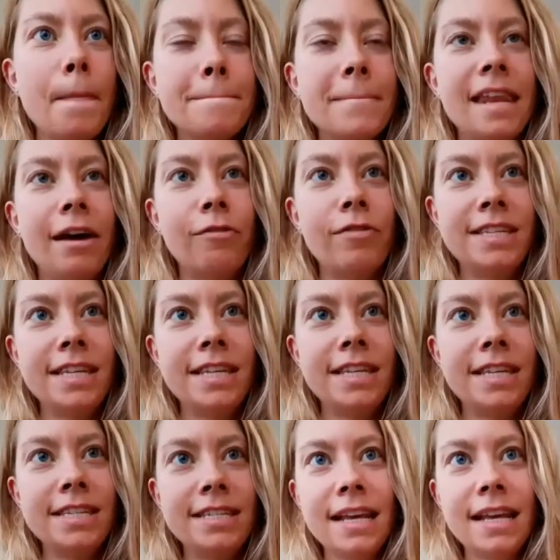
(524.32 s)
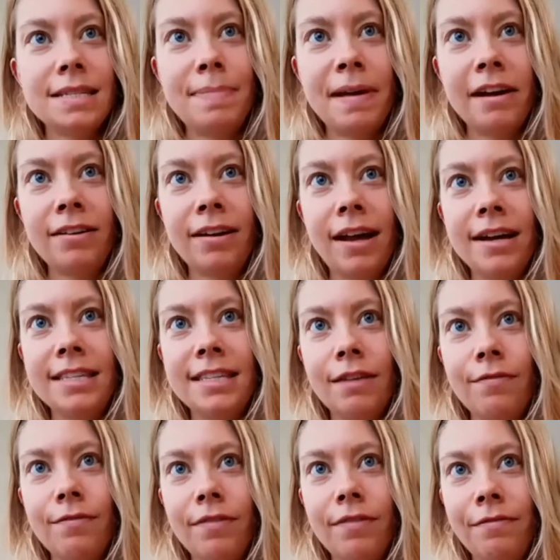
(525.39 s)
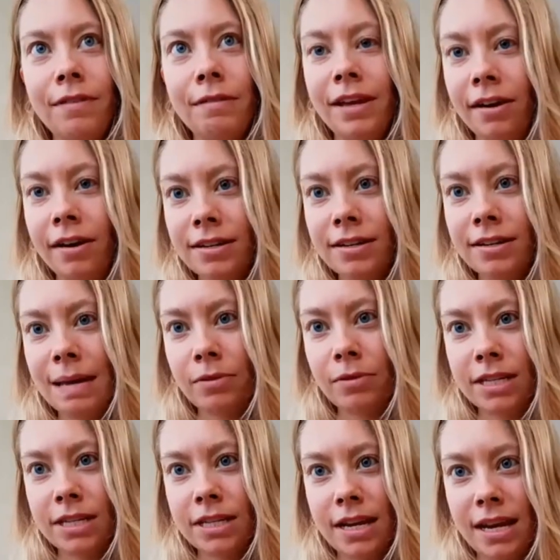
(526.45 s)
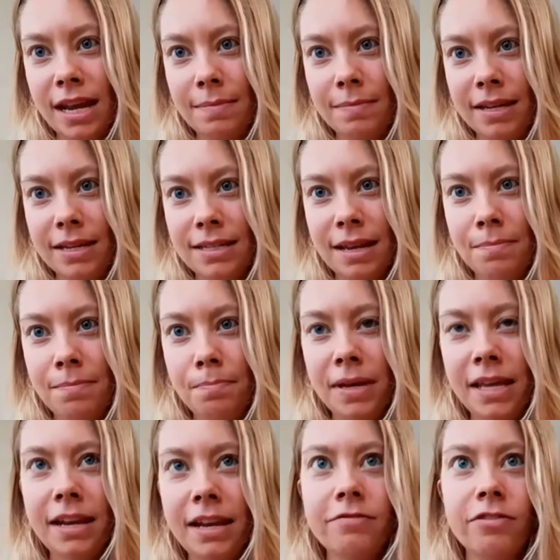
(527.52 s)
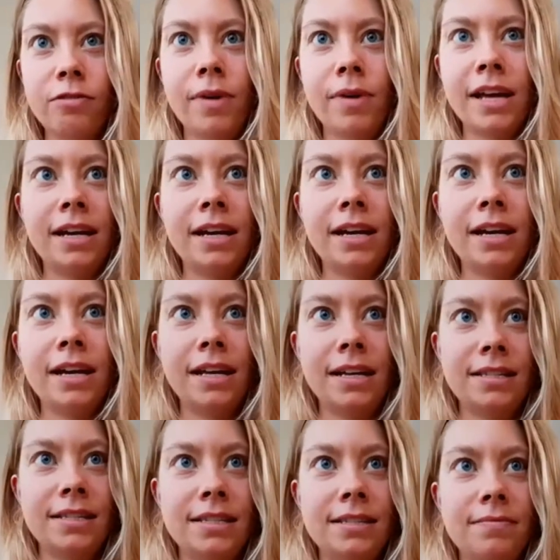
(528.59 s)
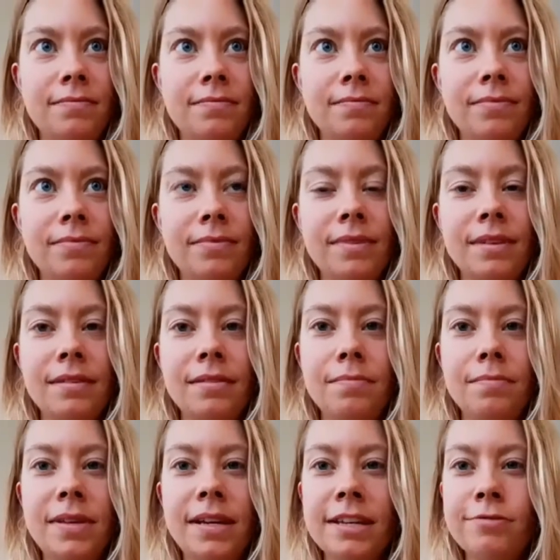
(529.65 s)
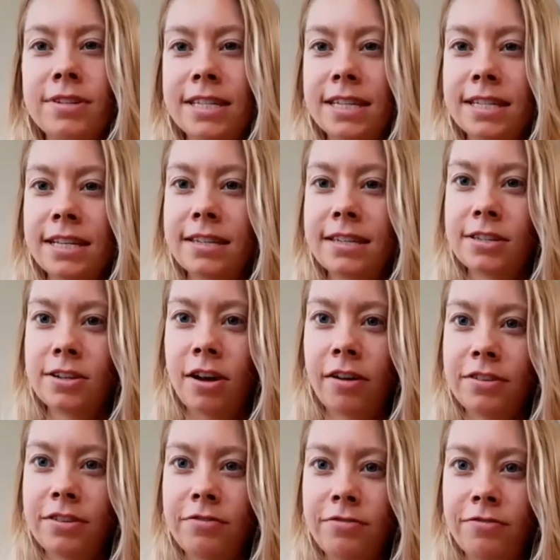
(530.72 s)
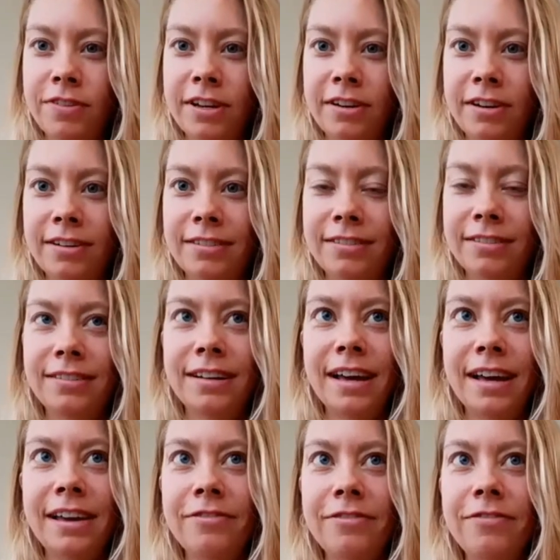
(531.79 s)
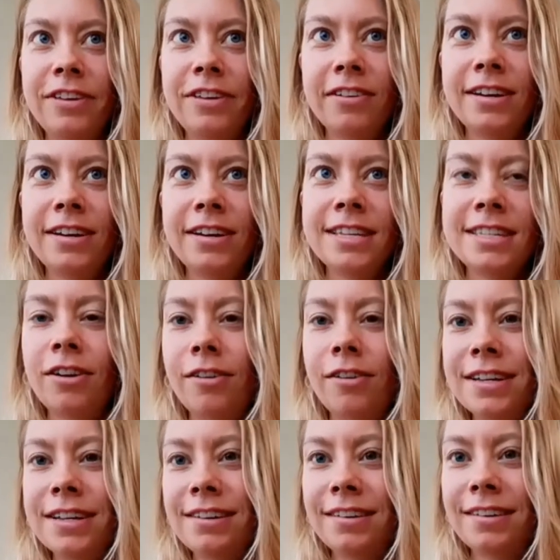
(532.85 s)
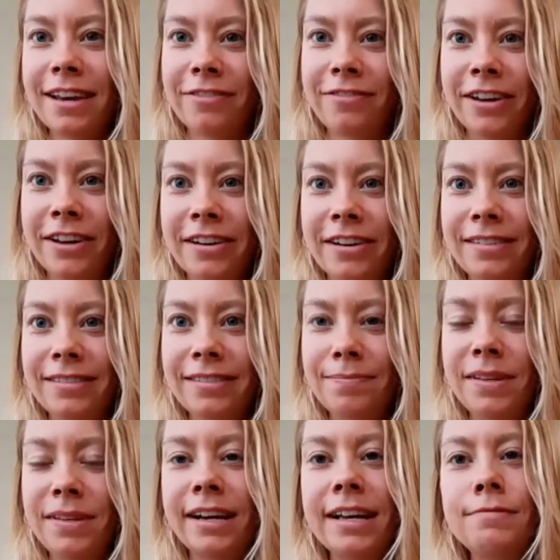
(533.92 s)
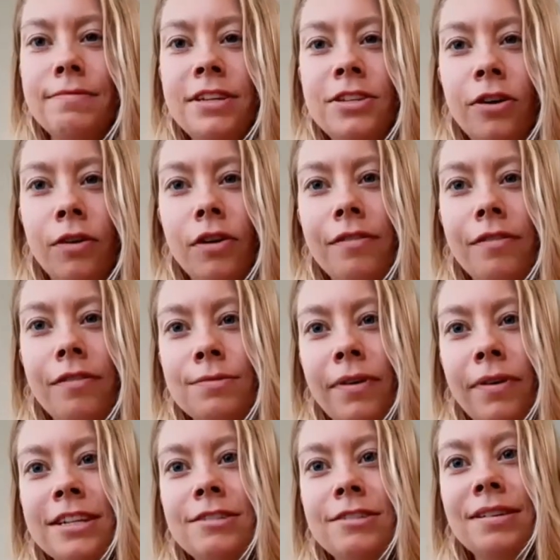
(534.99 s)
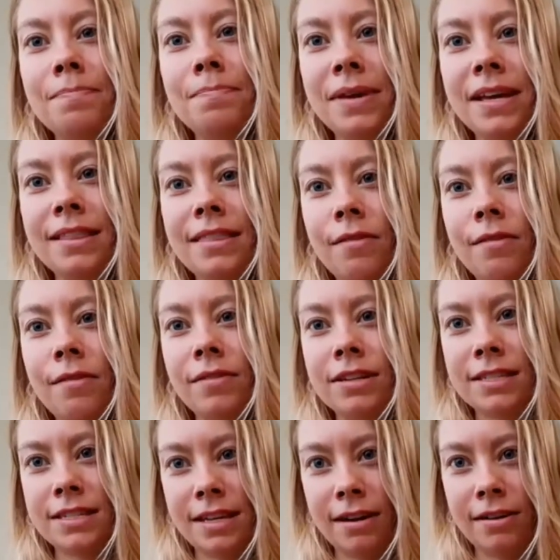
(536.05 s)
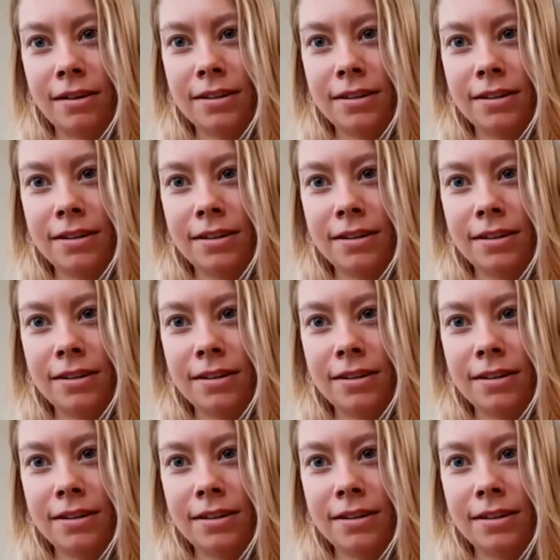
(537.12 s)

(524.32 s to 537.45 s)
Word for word: Now, resistance gets paralyzing when we aren't able to name it and meet it for what it is. Because resistance is often fear. And fear doesn't always look like fear because we don't always want to admit that we're scared.